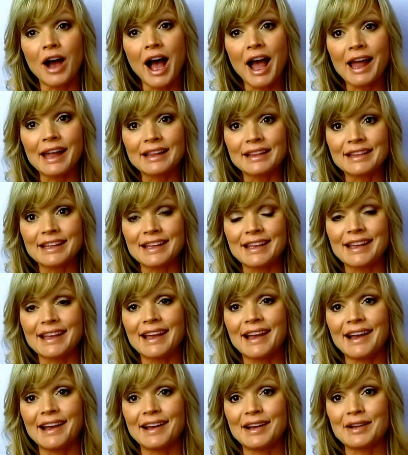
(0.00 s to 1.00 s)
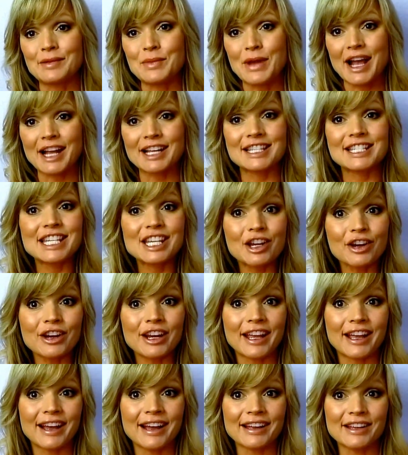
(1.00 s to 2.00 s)
highly
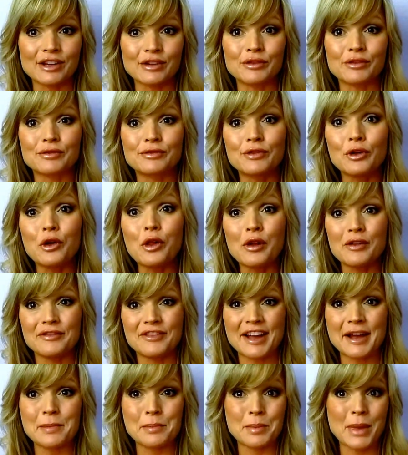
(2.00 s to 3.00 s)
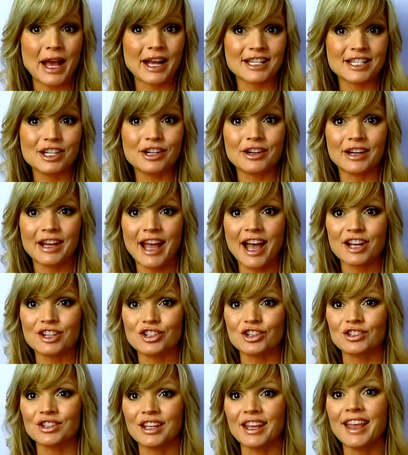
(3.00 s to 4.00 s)
bacteria, full of bacteria
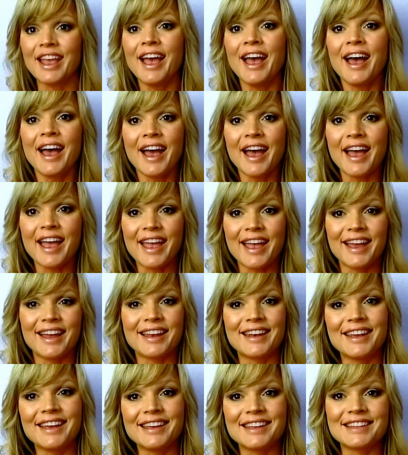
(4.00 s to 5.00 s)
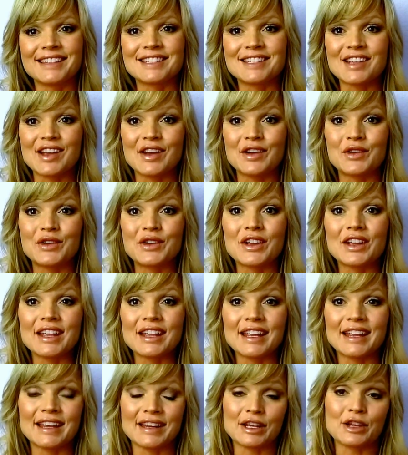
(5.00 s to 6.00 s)
actually, and so
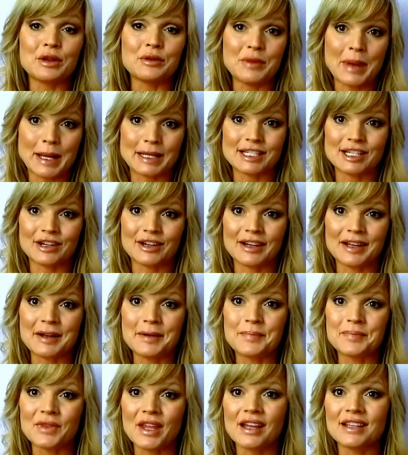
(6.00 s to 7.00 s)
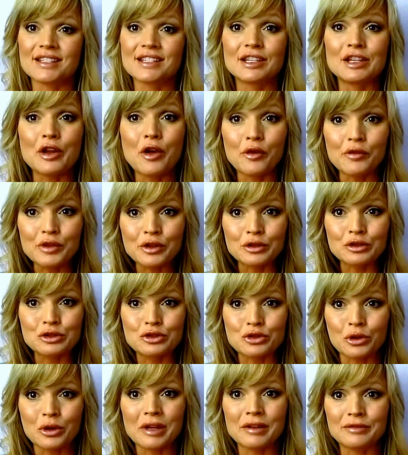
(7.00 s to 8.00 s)
good bacteria, a synovial
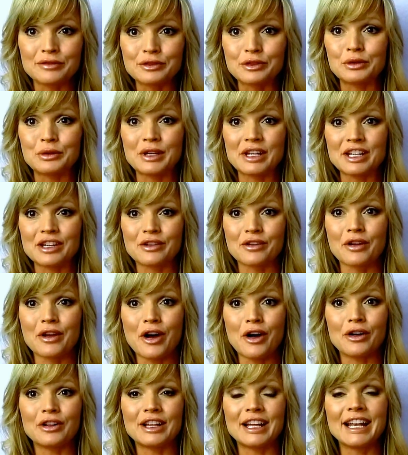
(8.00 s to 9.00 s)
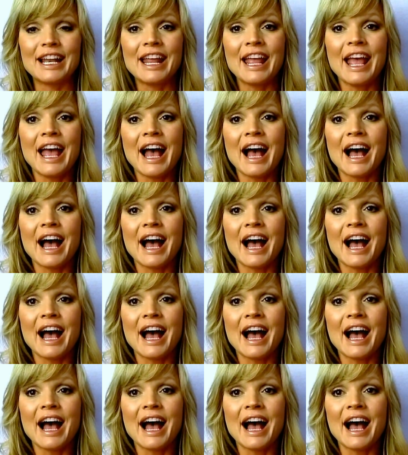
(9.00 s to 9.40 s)
joint fluid you would call it,